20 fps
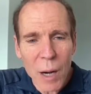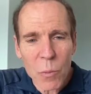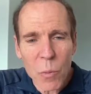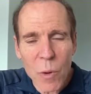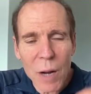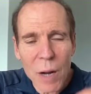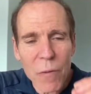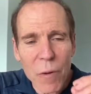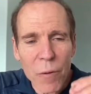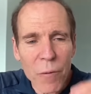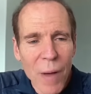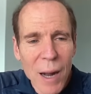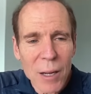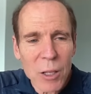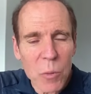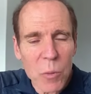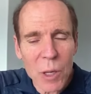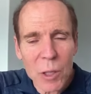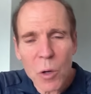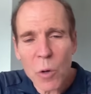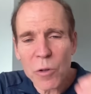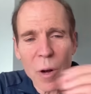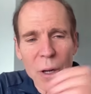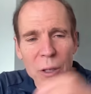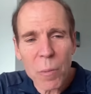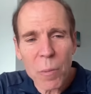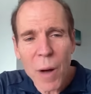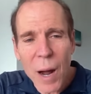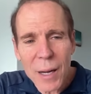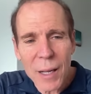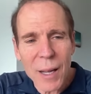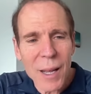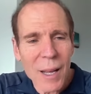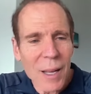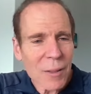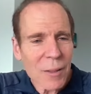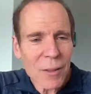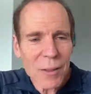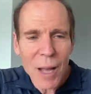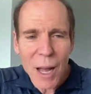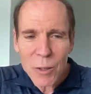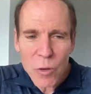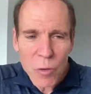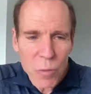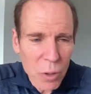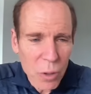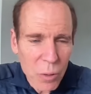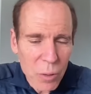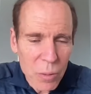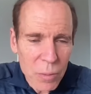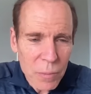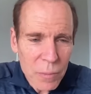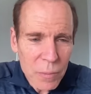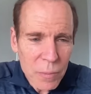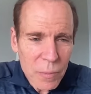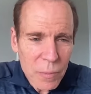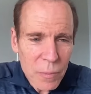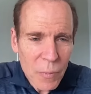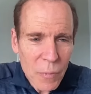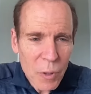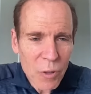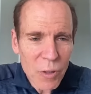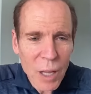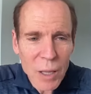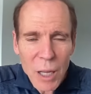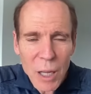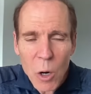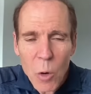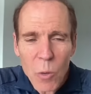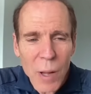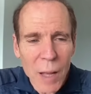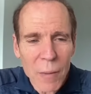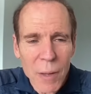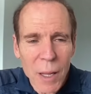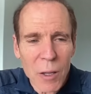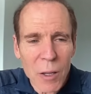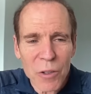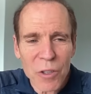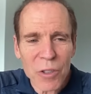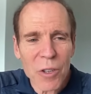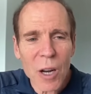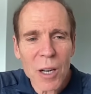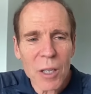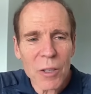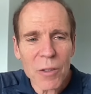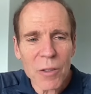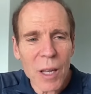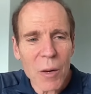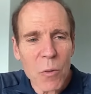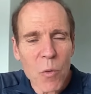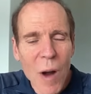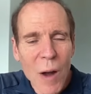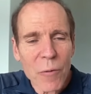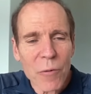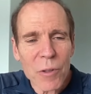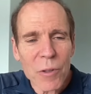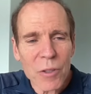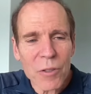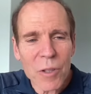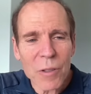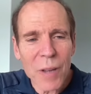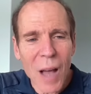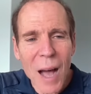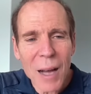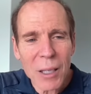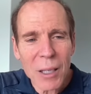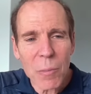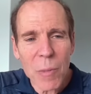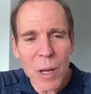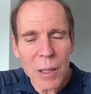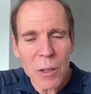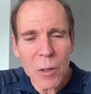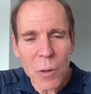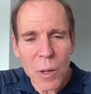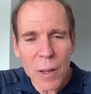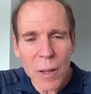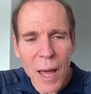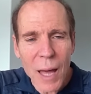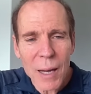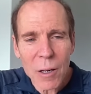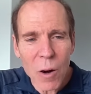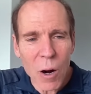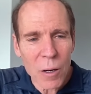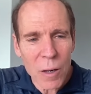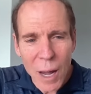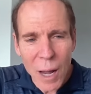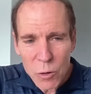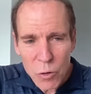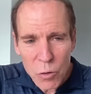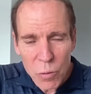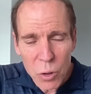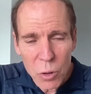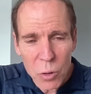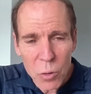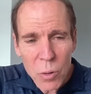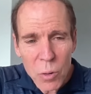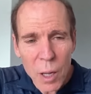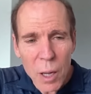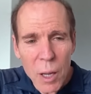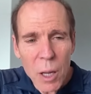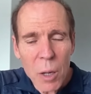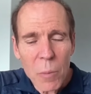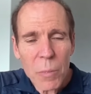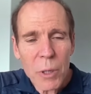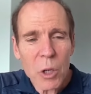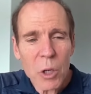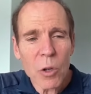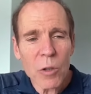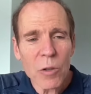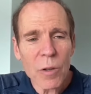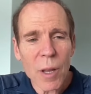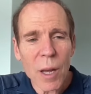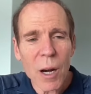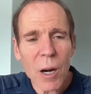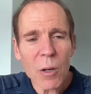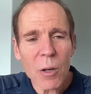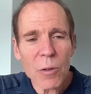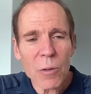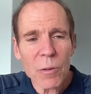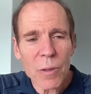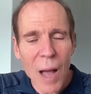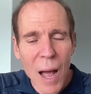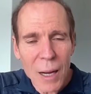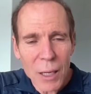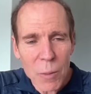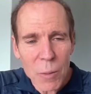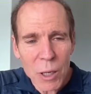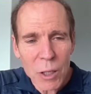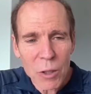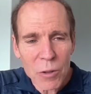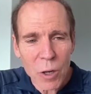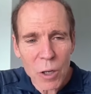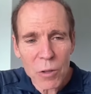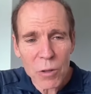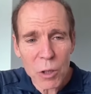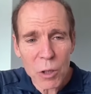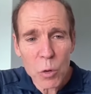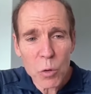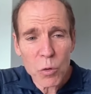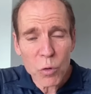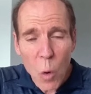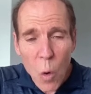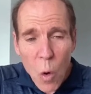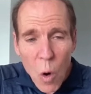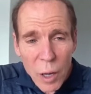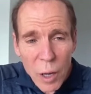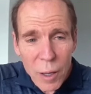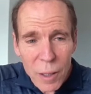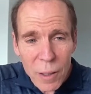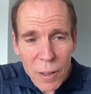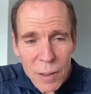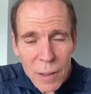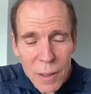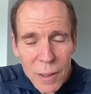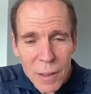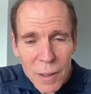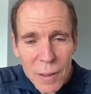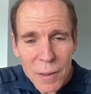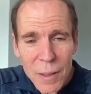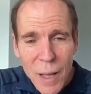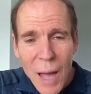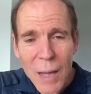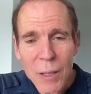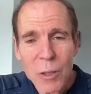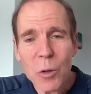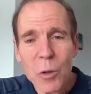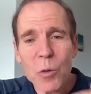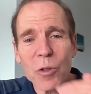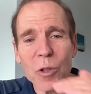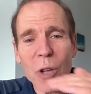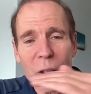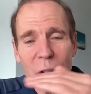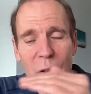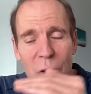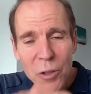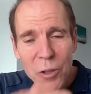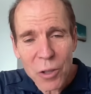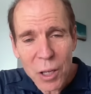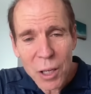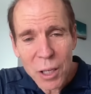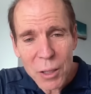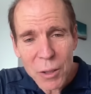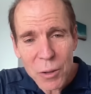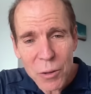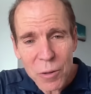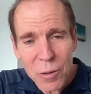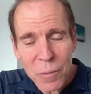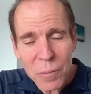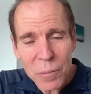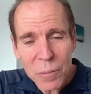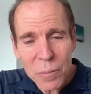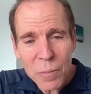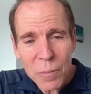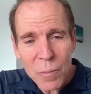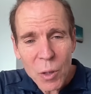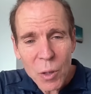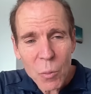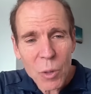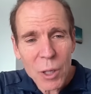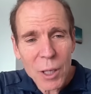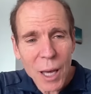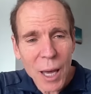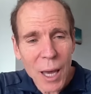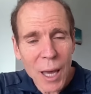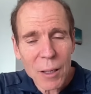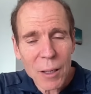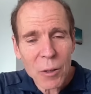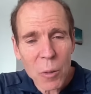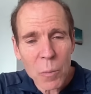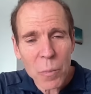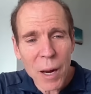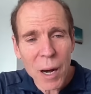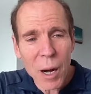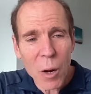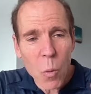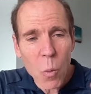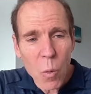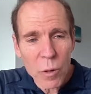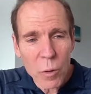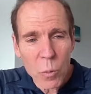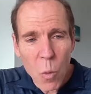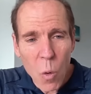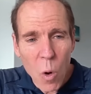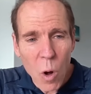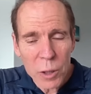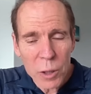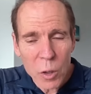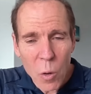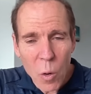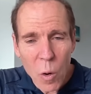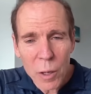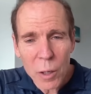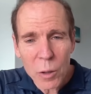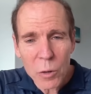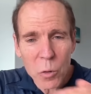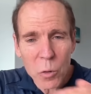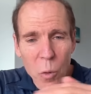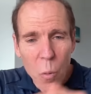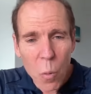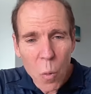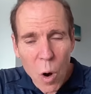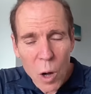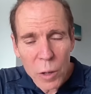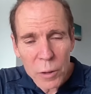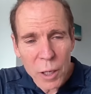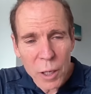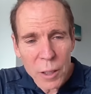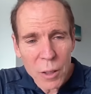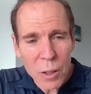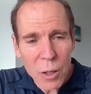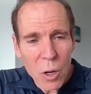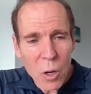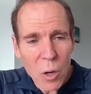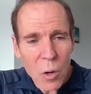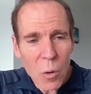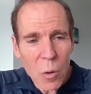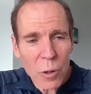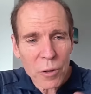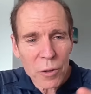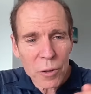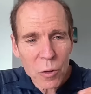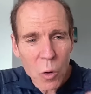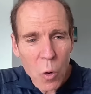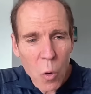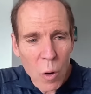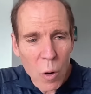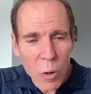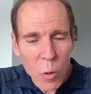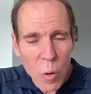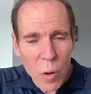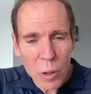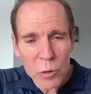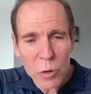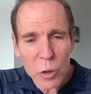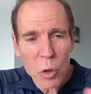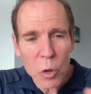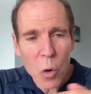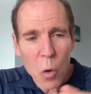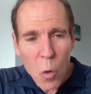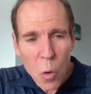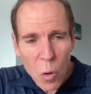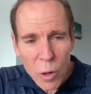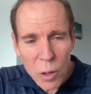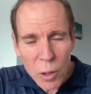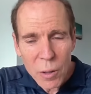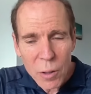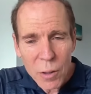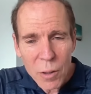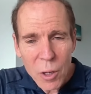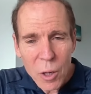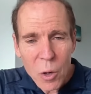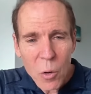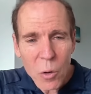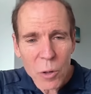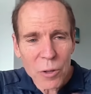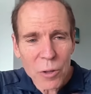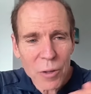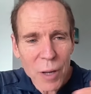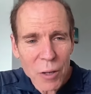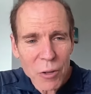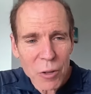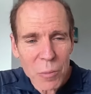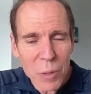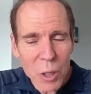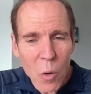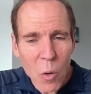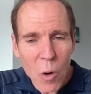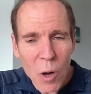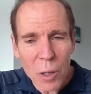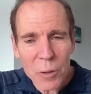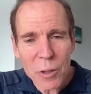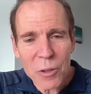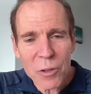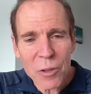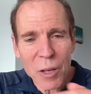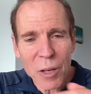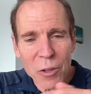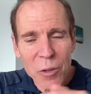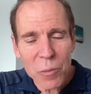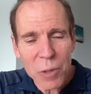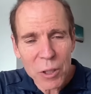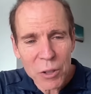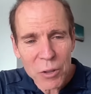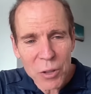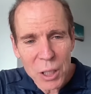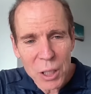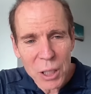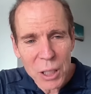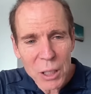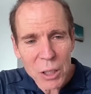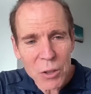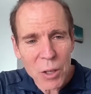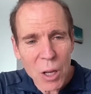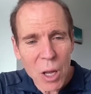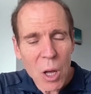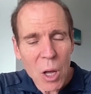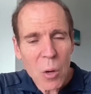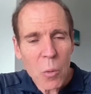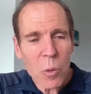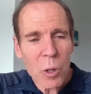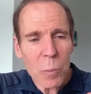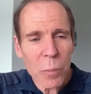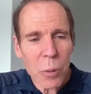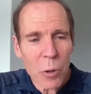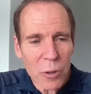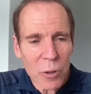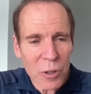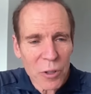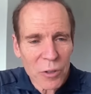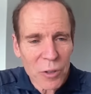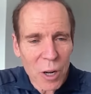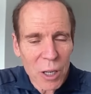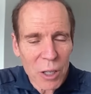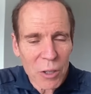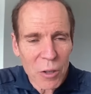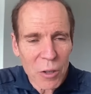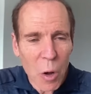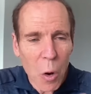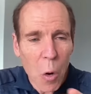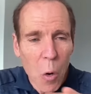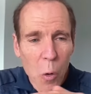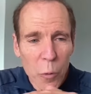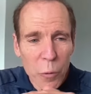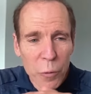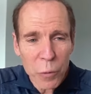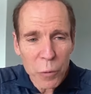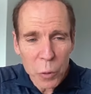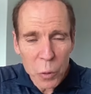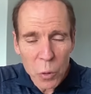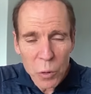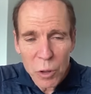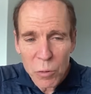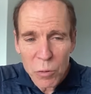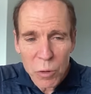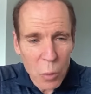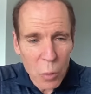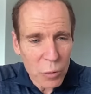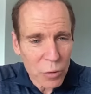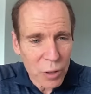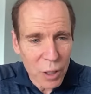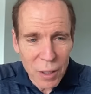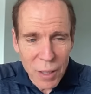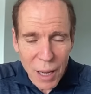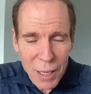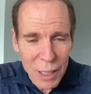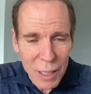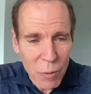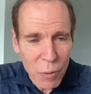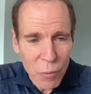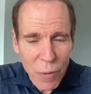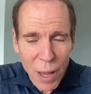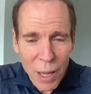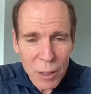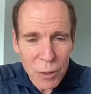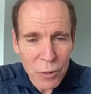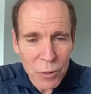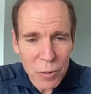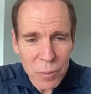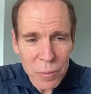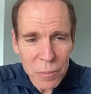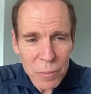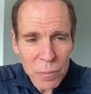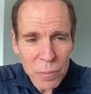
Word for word: Whatever fat you eat goes on your body. Not true. And they don't. And, and the studies they reference to document though, that are not true because they're documenting studies that used oil, not used nuts and seeds. We can't compare the walnut oil to a walnut or corn oil to corn or sesame oil to sesame seeds. We pull the studies on the whole food. You don't see the negative effects.